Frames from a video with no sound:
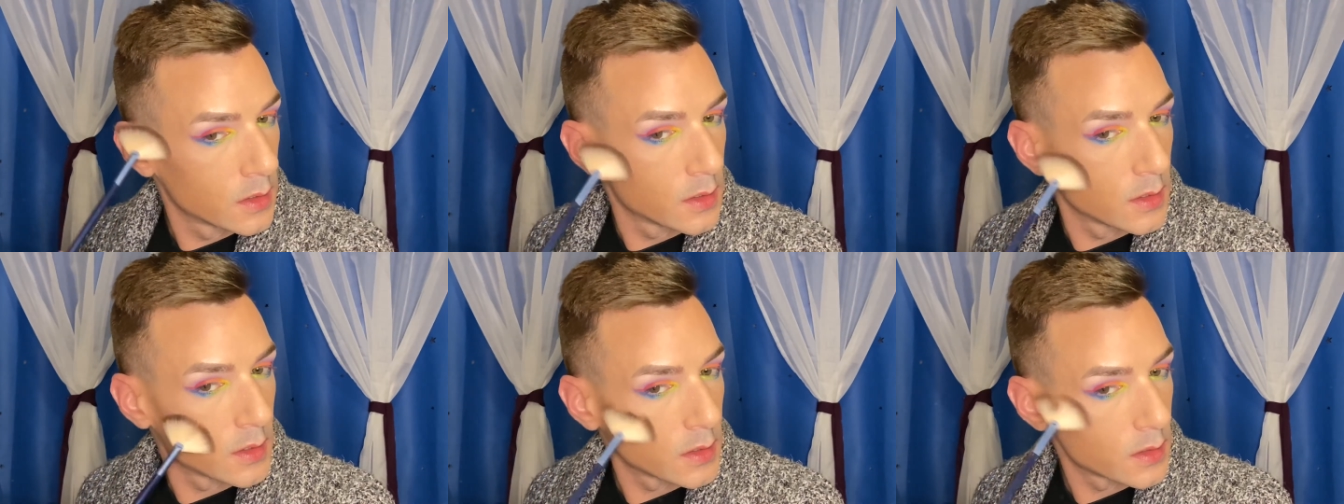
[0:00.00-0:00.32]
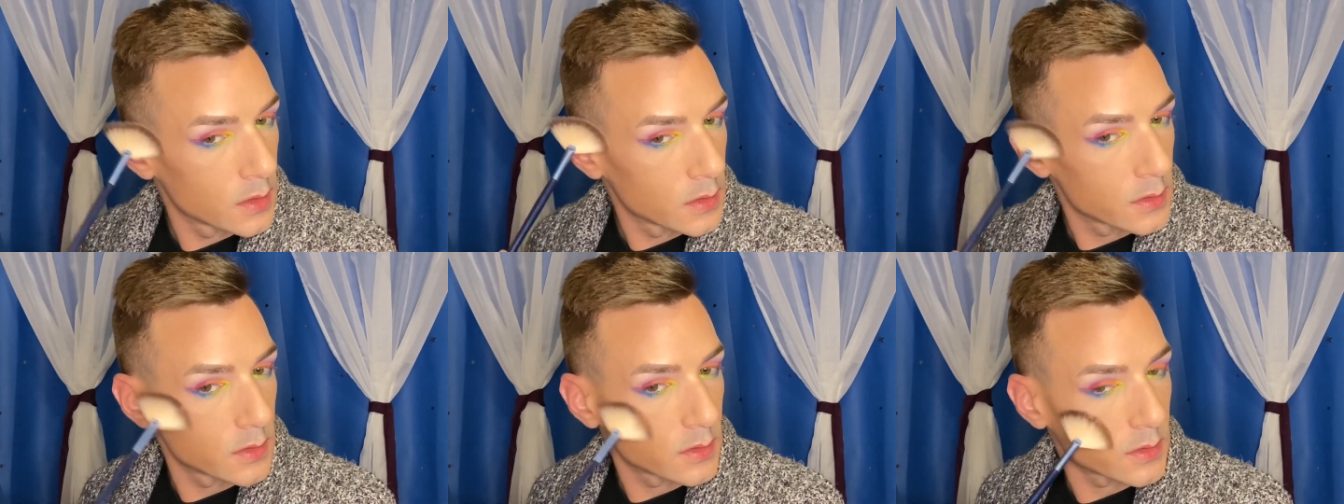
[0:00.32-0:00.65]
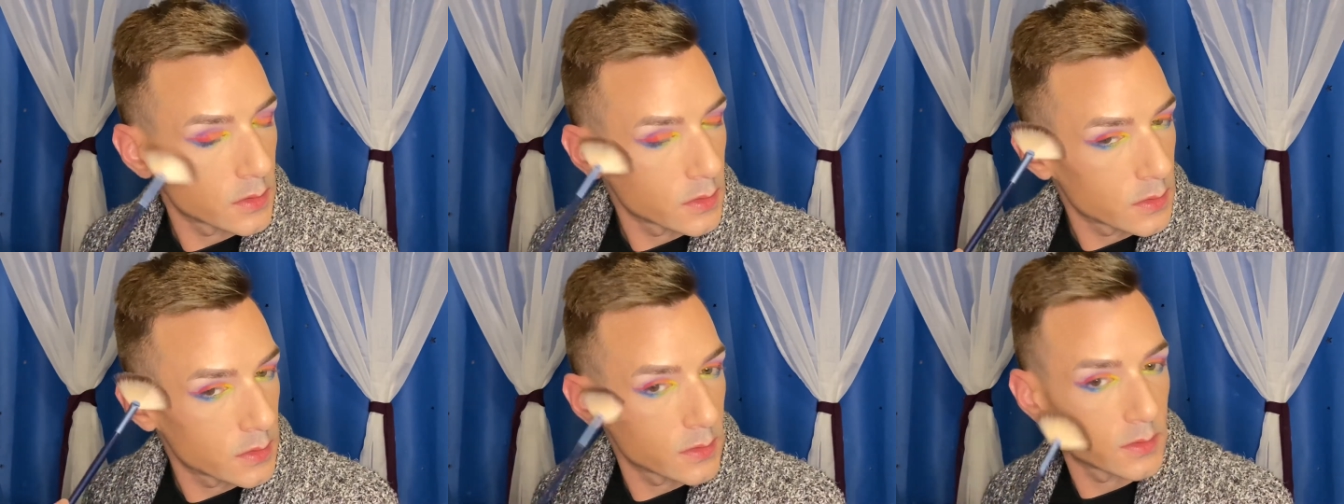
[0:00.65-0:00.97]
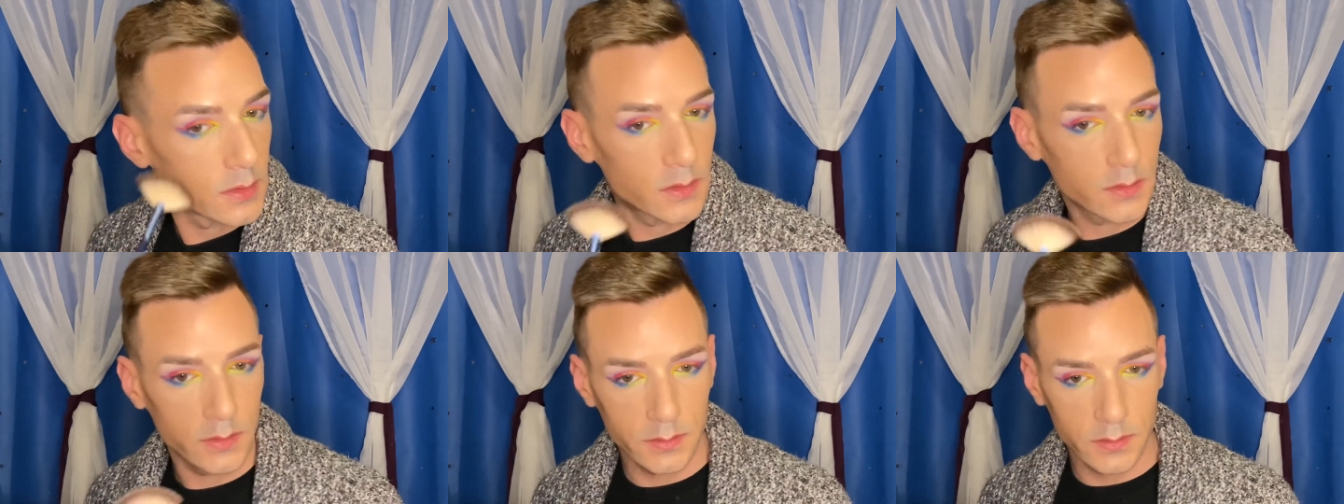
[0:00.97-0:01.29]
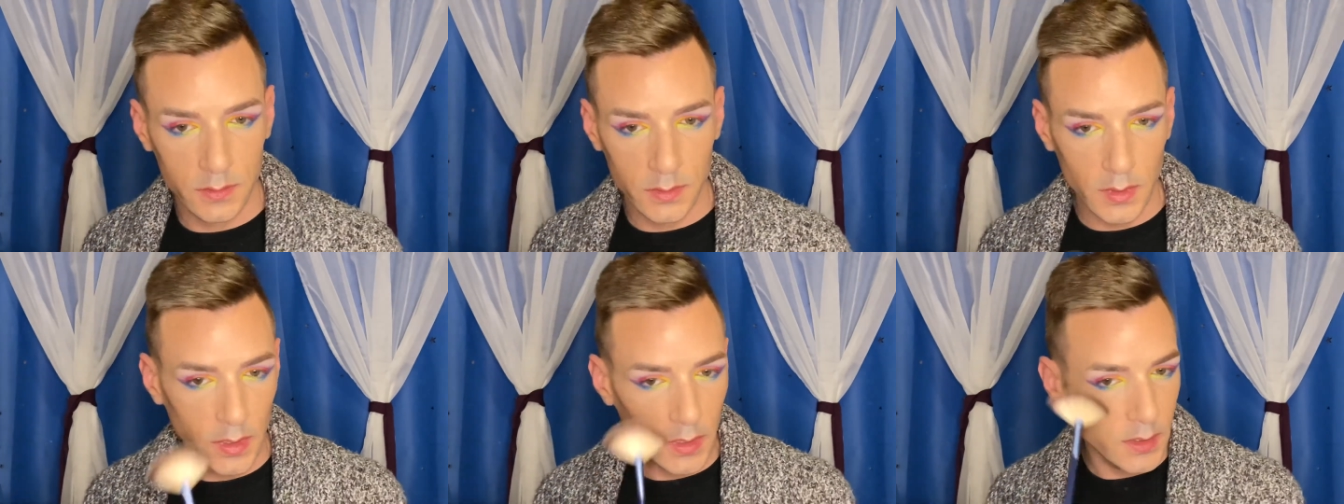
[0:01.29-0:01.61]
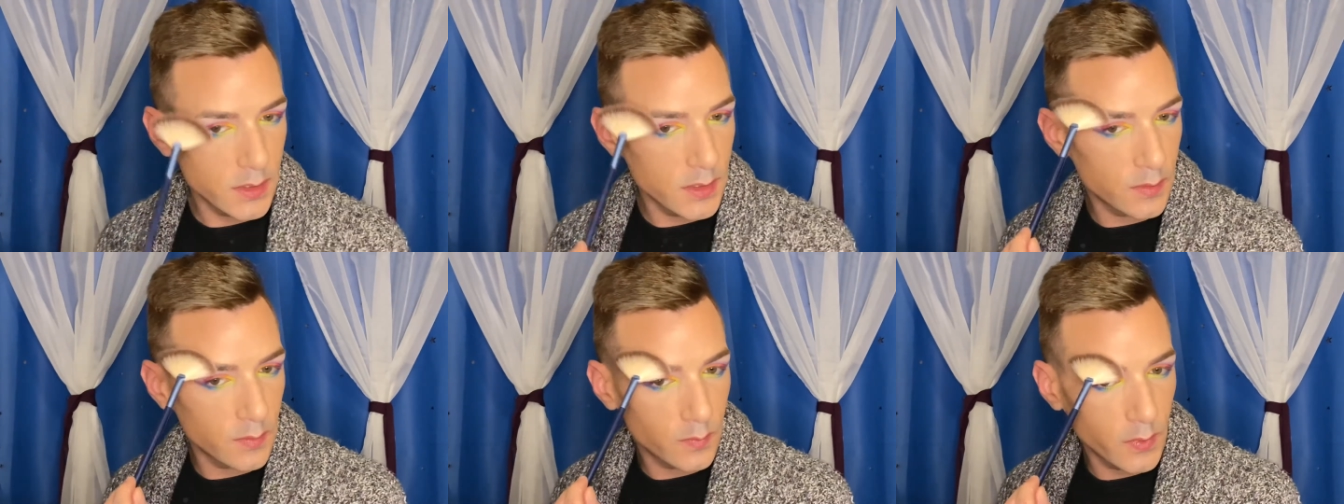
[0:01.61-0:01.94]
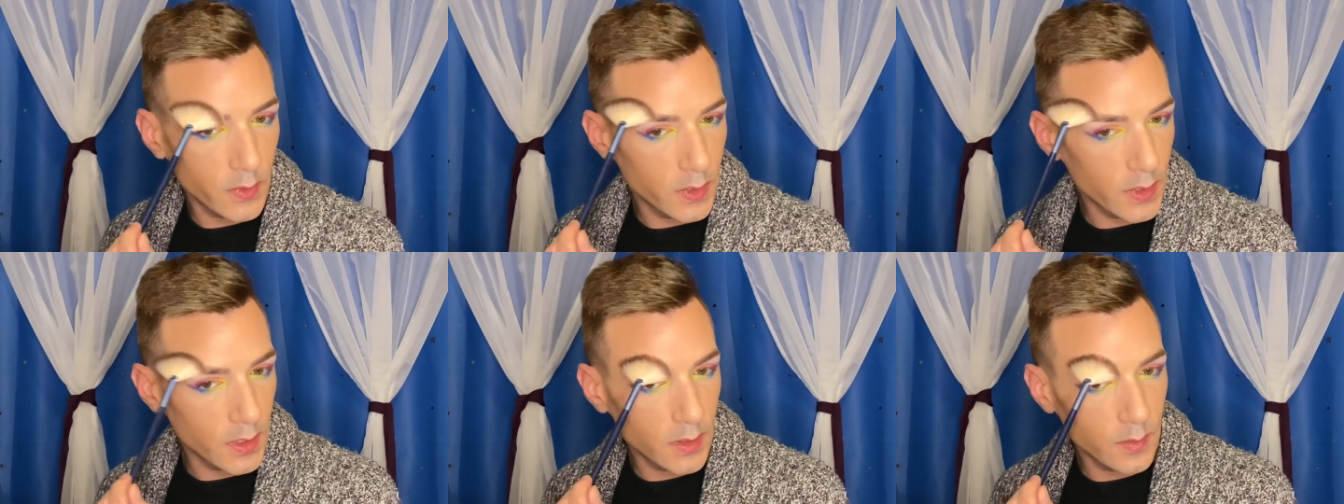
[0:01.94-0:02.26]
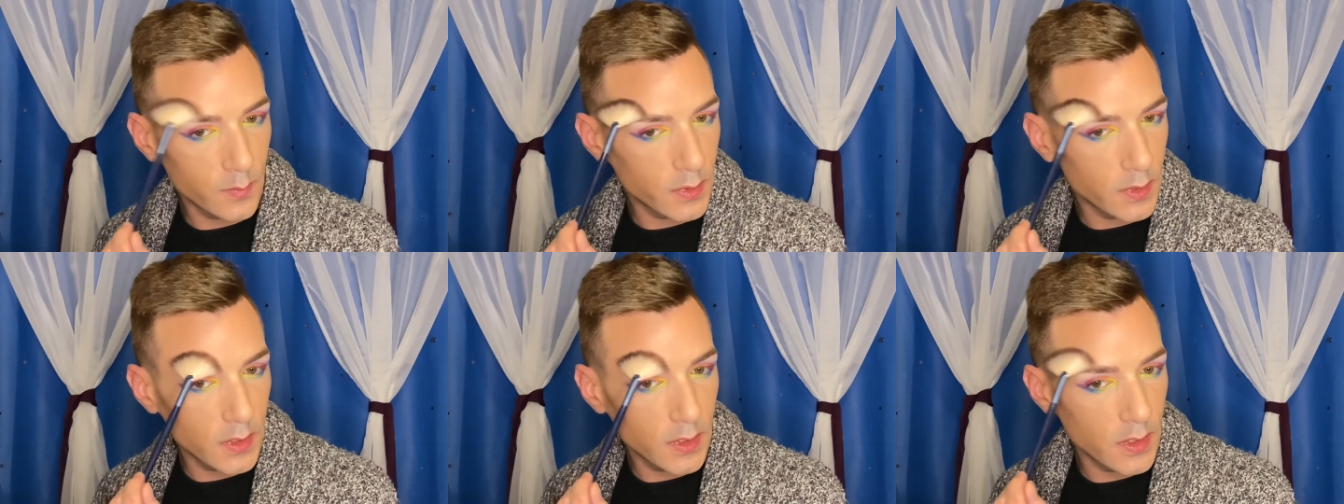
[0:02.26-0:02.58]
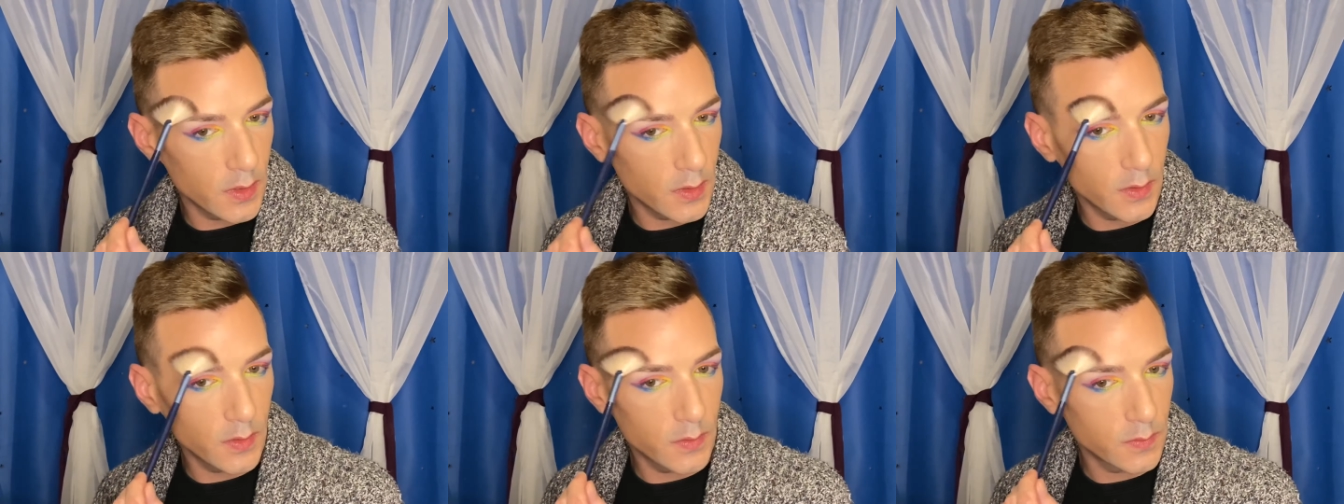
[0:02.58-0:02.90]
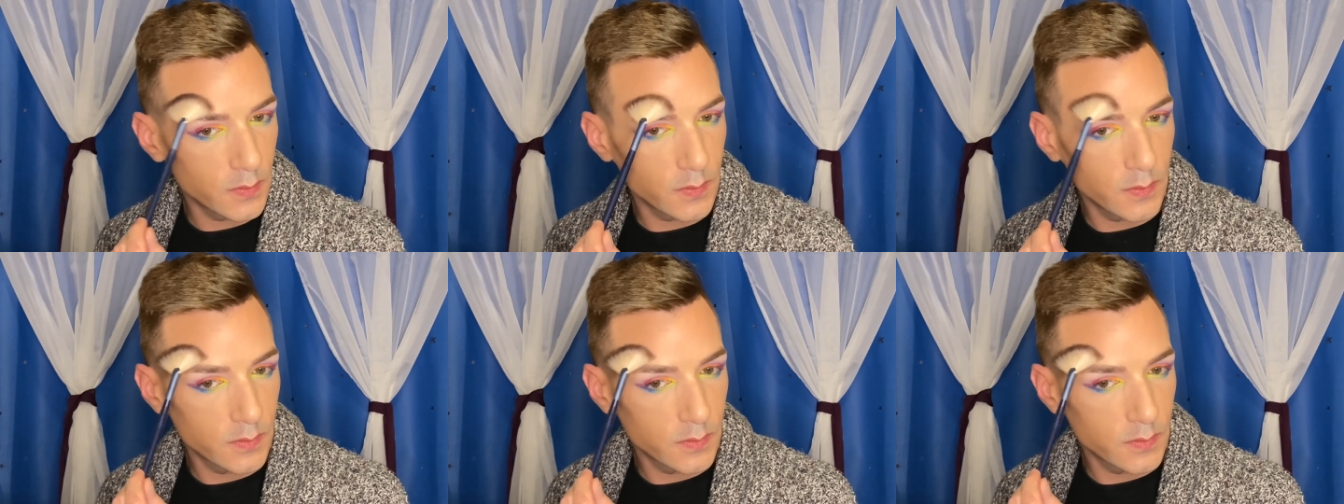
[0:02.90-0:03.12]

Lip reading: Ugh. I didn't want anyone to know.